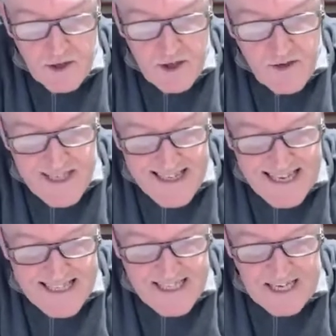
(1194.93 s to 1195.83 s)
You're going to
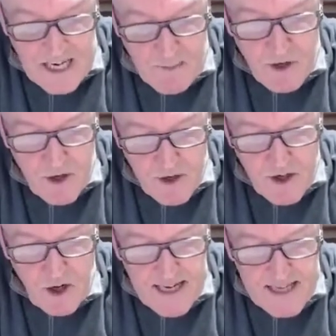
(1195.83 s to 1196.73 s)
get sick, but
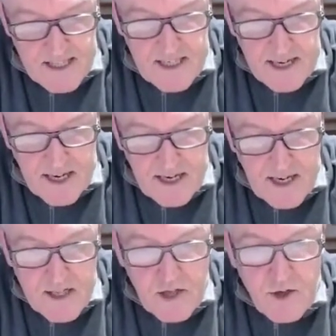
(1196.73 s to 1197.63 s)
you're not yet sick.
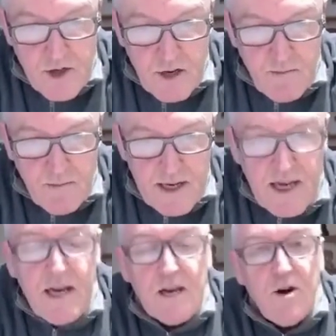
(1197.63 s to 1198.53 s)
So you can be
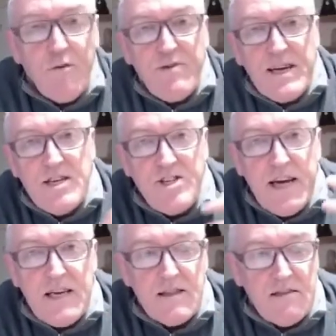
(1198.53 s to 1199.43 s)
coughing and
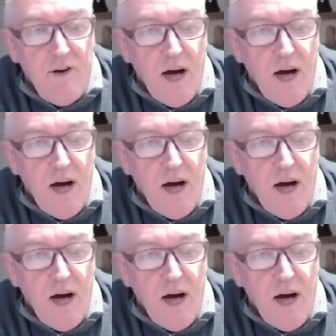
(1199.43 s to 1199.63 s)
shedding the